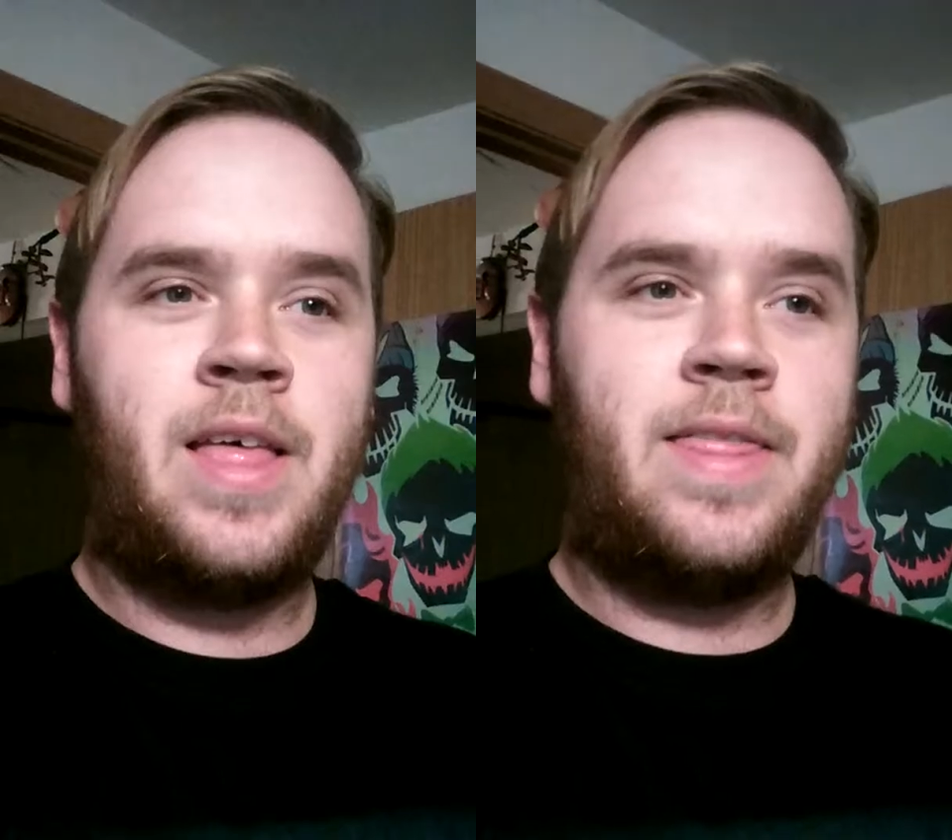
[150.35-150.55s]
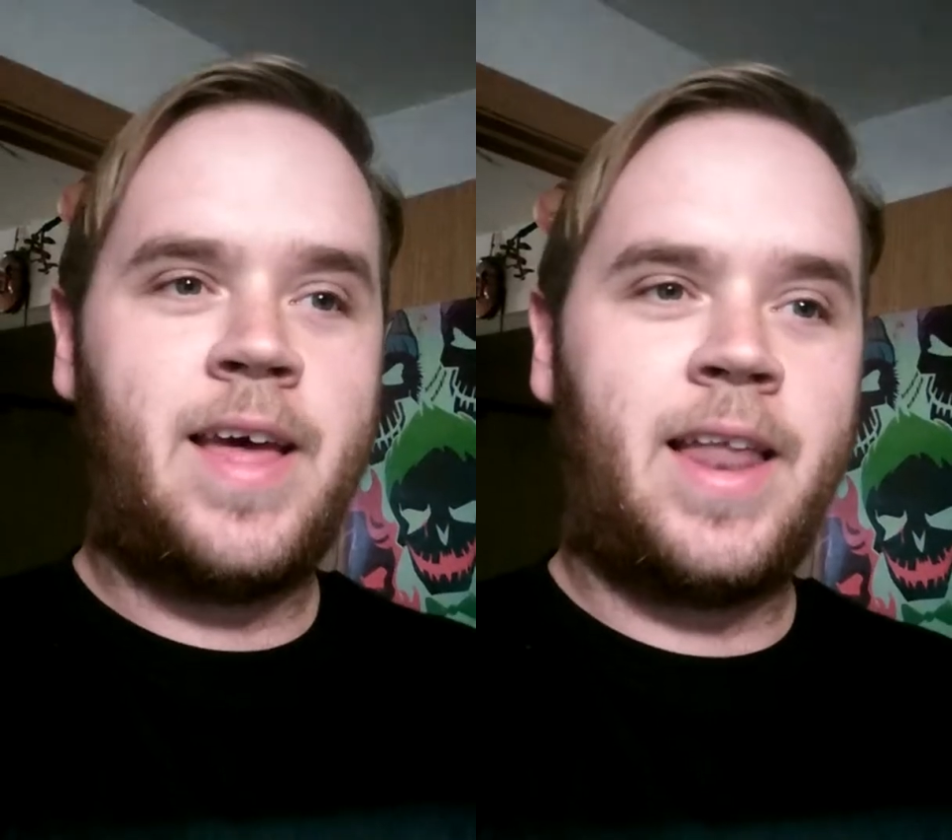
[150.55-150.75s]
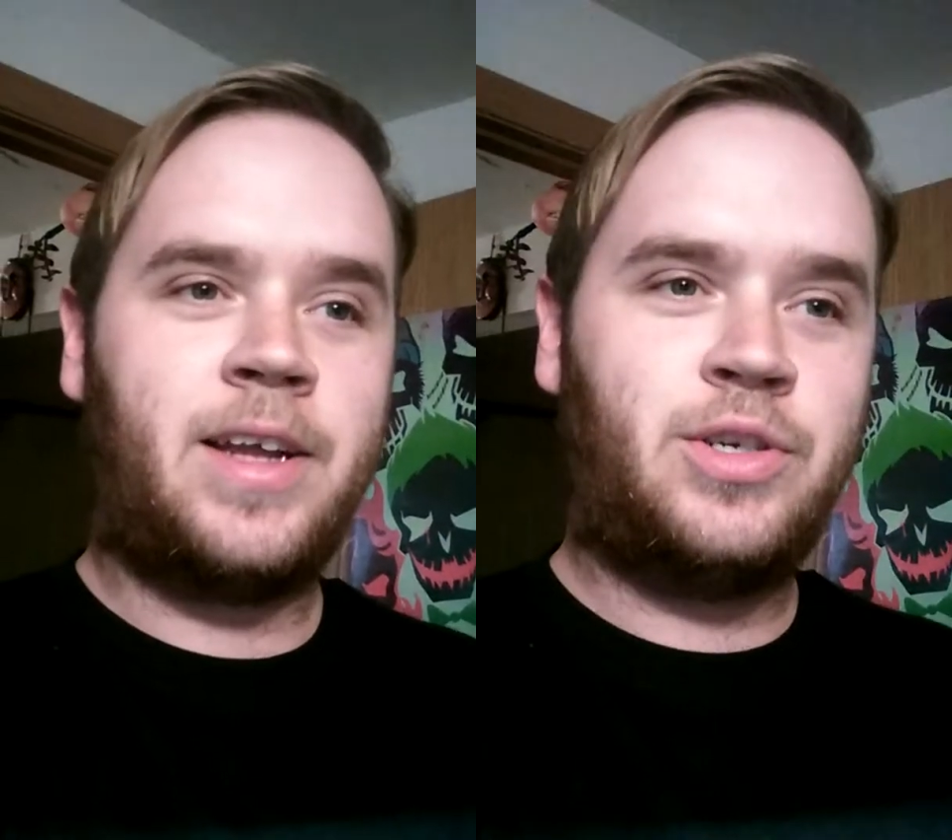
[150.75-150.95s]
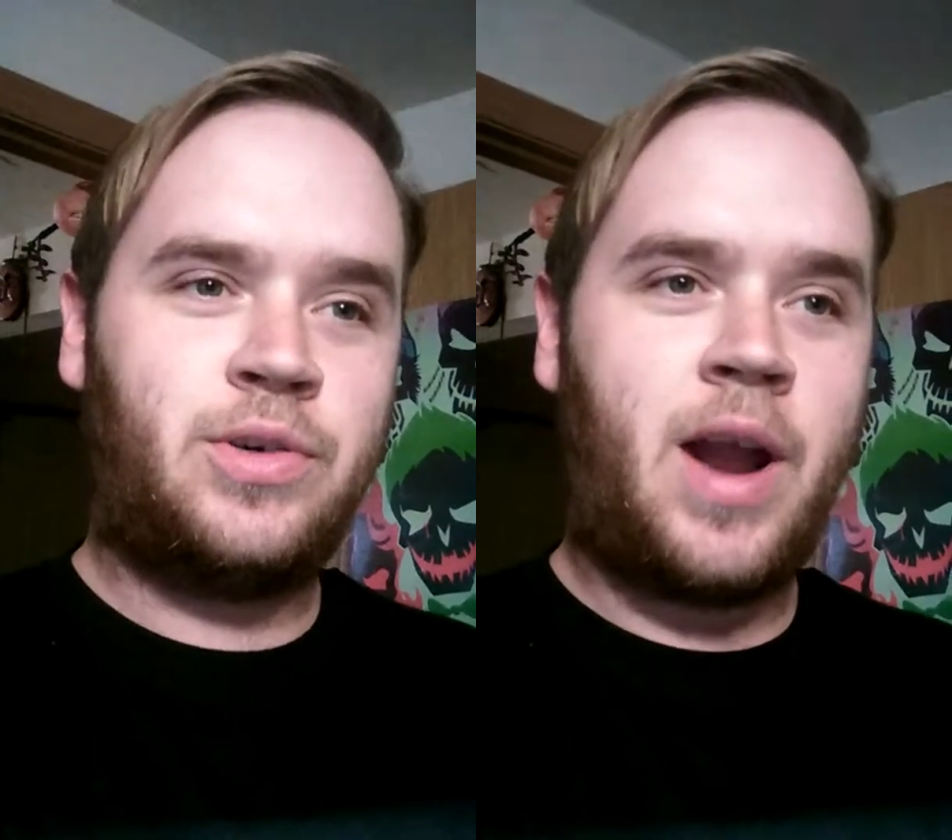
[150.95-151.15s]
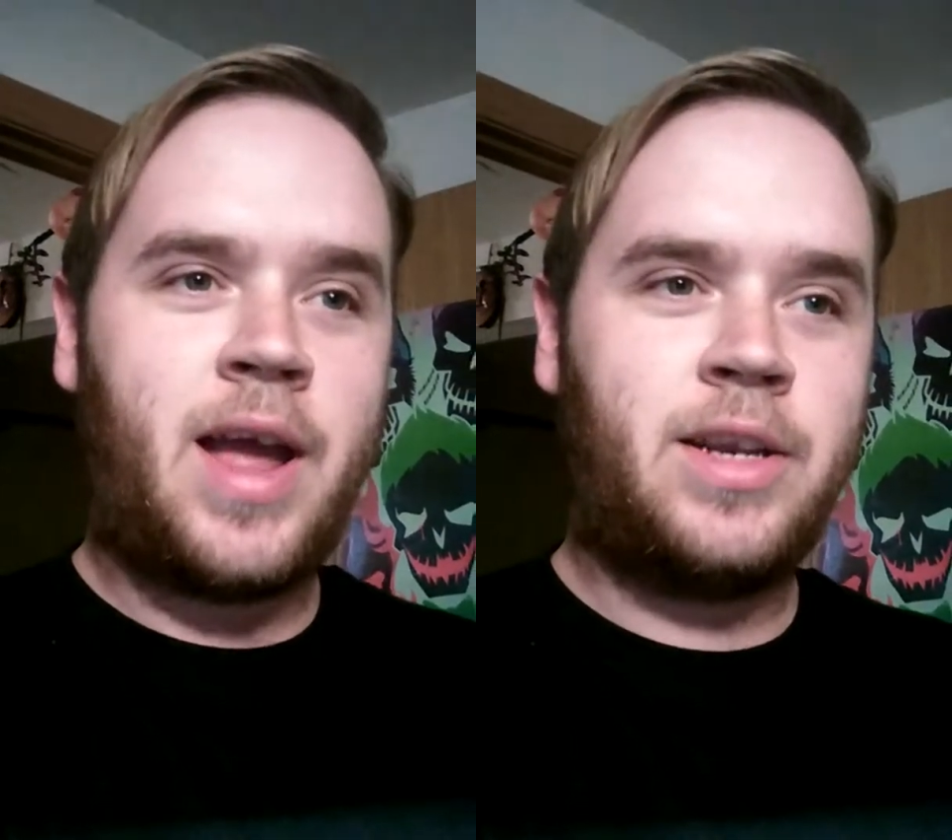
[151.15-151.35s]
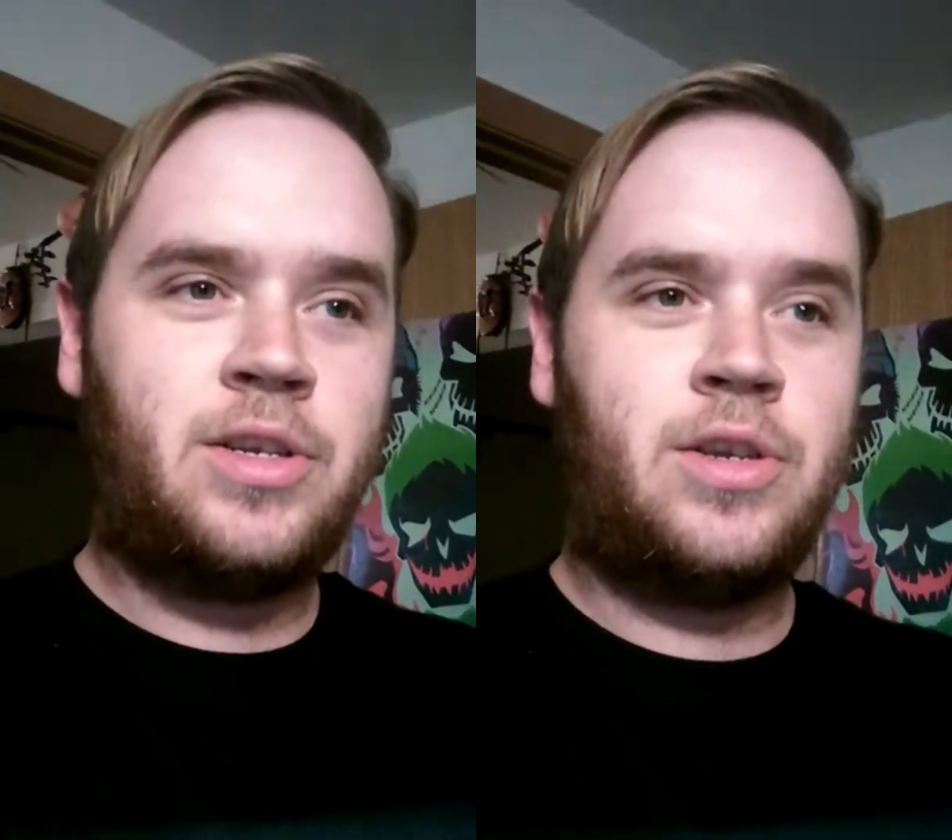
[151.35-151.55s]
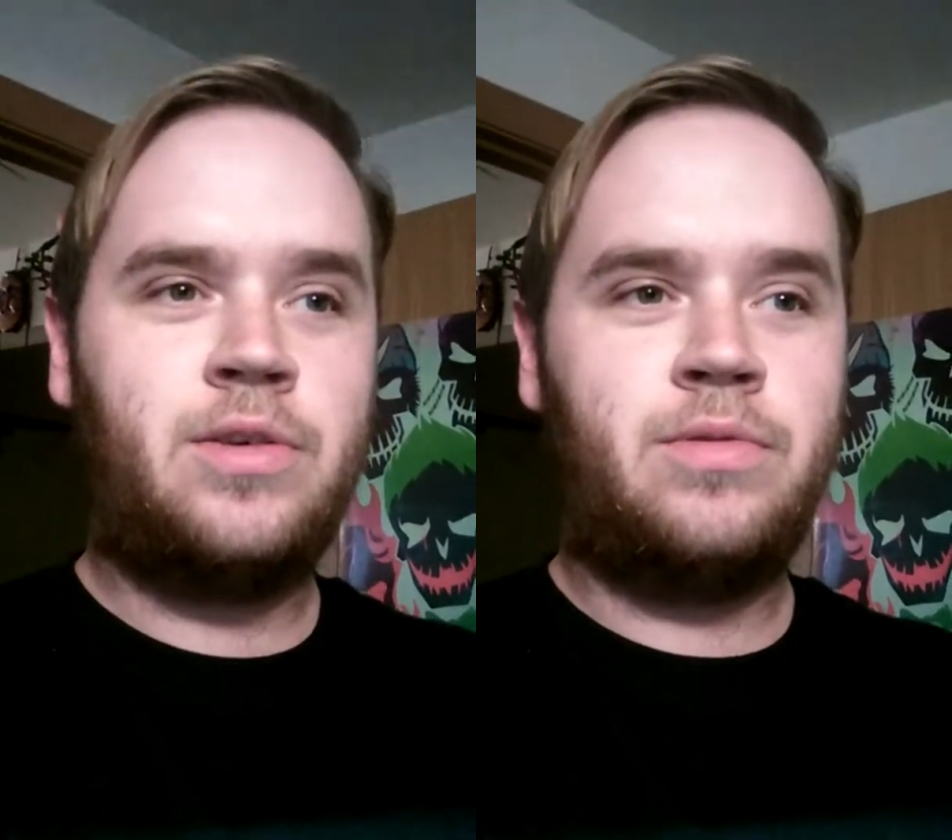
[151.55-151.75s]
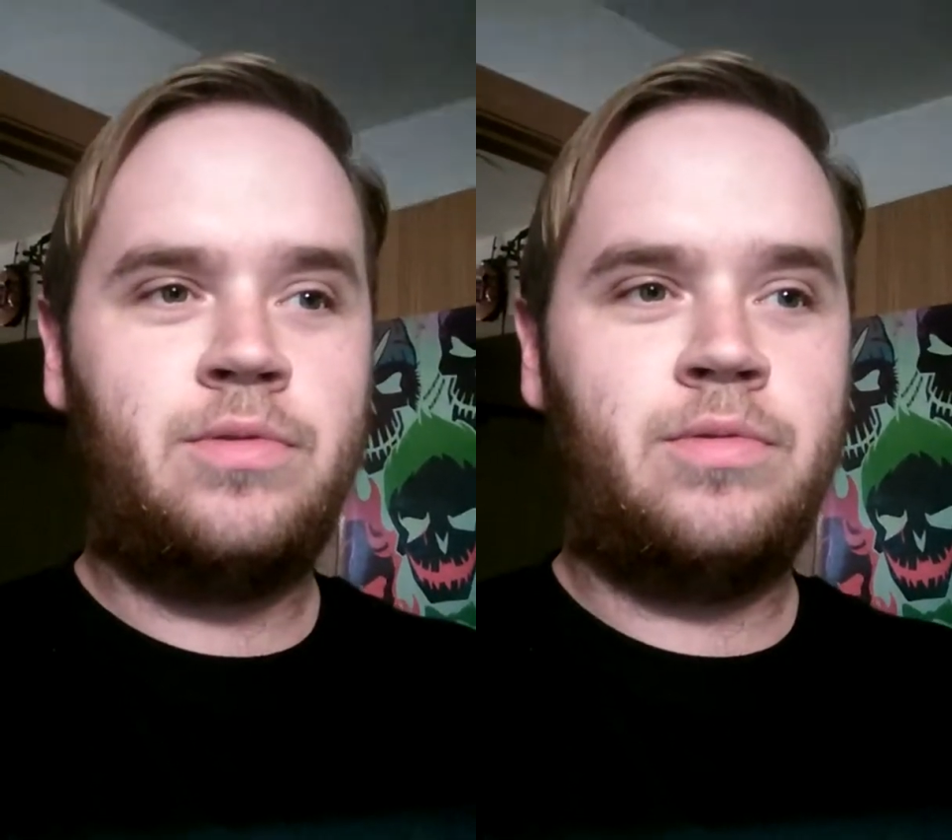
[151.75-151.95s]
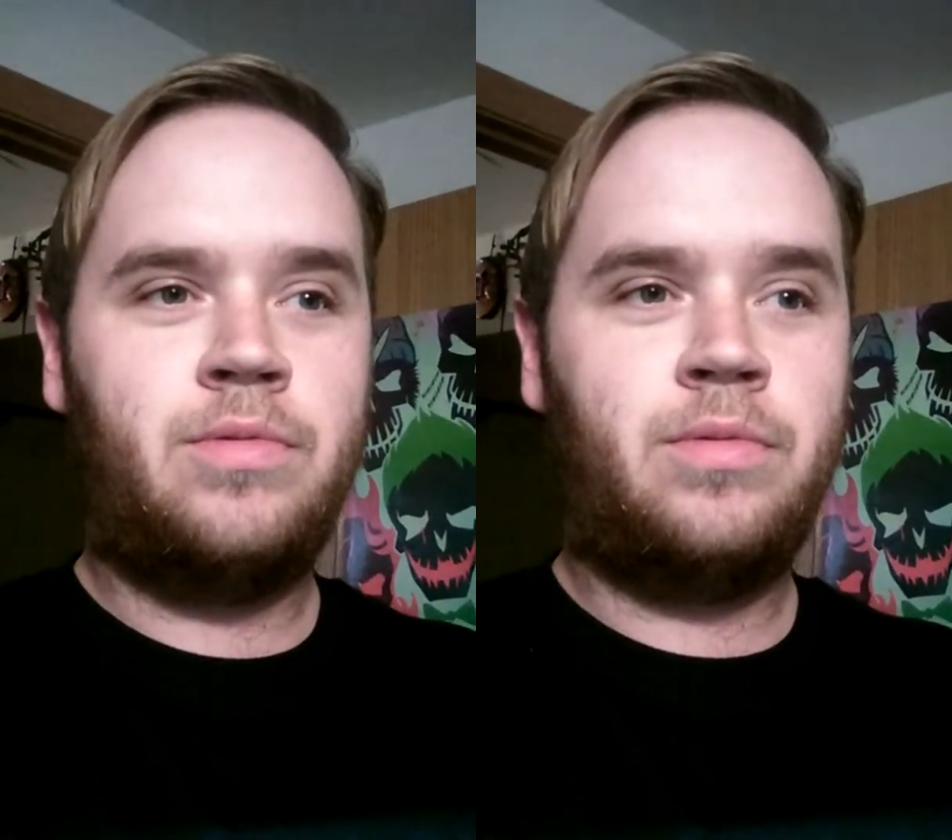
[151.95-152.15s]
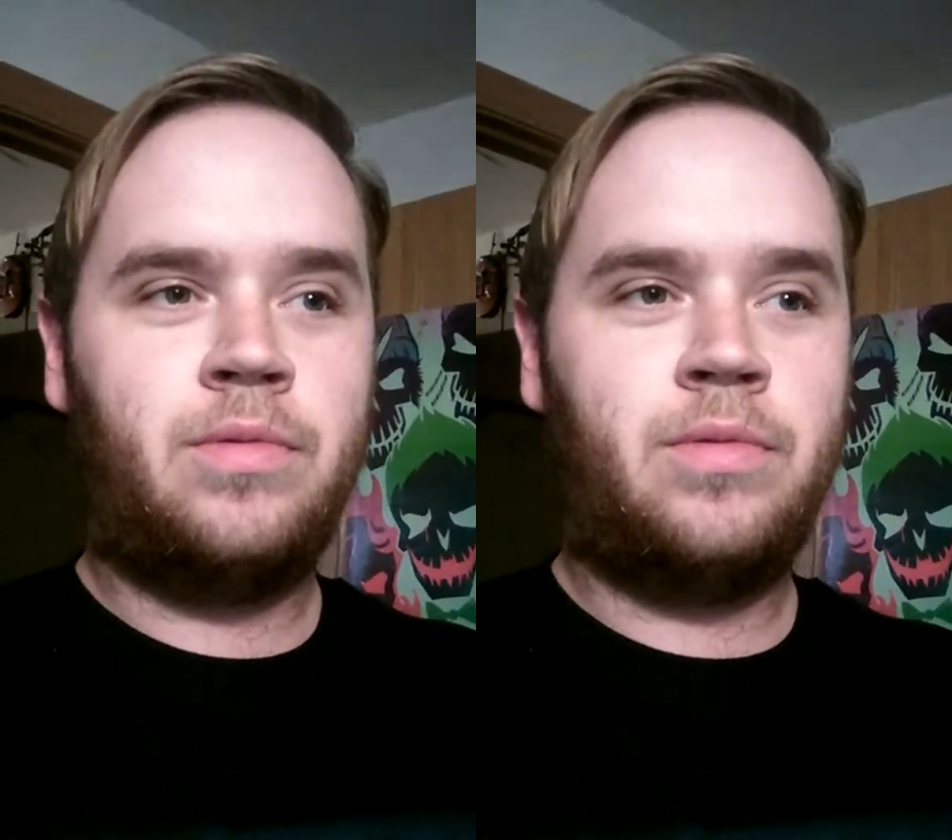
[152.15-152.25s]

that like tried to